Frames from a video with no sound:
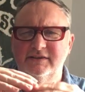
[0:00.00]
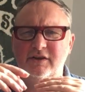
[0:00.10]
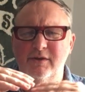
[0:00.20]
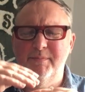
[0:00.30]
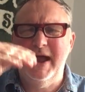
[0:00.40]

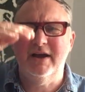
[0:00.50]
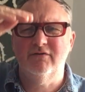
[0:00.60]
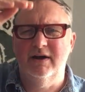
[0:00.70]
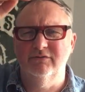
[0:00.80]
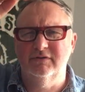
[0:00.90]
So the
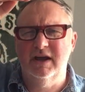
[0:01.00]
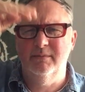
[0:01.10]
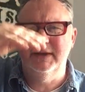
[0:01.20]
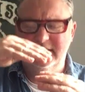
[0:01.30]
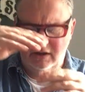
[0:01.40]
background will
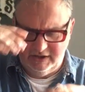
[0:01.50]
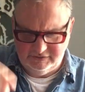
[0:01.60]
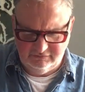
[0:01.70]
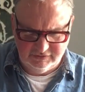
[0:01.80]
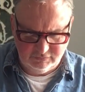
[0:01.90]
come in
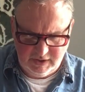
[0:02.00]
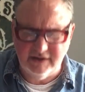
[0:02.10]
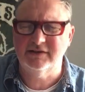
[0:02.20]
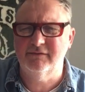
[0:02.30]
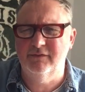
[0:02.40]
lighter as well
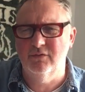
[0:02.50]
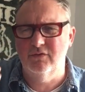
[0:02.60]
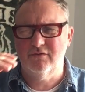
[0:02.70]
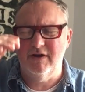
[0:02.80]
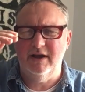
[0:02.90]
as the
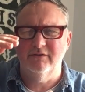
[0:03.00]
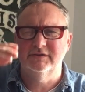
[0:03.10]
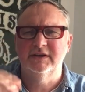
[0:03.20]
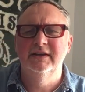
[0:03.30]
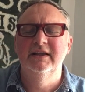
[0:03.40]

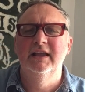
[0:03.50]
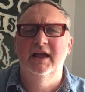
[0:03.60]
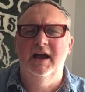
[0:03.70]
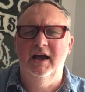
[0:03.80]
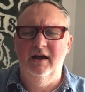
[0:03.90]
foreground.
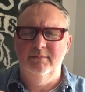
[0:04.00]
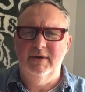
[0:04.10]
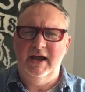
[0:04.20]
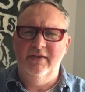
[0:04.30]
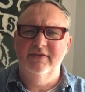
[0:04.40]

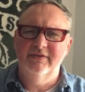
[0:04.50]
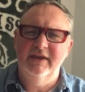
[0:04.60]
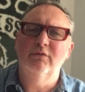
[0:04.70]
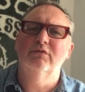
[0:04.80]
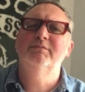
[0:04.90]
Um, and
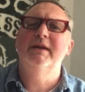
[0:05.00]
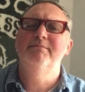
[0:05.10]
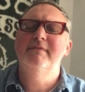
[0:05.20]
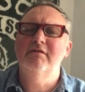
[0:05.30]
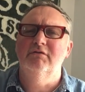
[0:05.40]
it would be
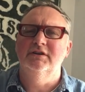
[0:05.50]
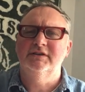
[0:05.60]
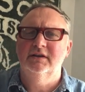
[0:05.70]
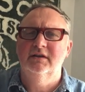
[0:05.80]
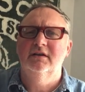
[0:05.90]

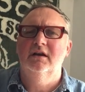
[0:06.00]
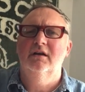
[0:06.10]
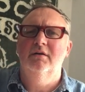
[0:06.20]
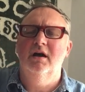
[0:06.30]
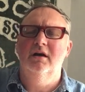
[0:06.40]
mirrored
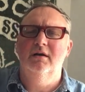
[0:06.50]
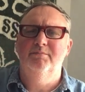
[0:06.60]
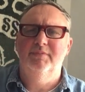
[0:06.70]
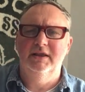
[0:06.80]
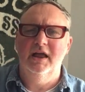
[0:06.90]
uh,
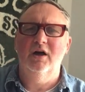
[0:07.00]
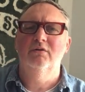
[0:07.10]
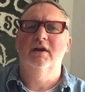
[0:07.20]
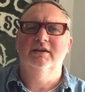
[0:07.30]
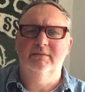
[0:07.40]

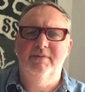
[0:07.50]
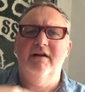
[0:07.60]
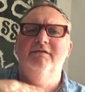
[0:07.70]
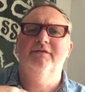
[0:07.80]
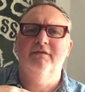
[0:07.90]
below and
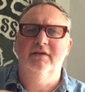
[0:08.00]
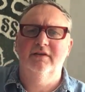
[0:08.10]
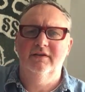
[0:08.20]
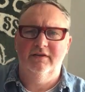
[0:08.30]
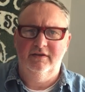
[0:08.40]
above
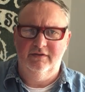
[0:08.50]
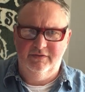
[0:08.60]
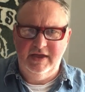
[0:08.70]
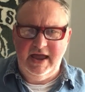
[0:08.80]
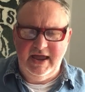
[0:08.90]

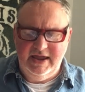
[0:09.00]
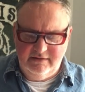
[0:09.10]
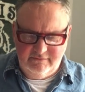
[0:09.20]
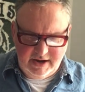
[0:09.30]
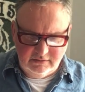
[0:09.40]
that
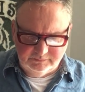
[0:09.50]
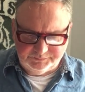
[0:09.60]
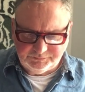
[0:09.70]
area.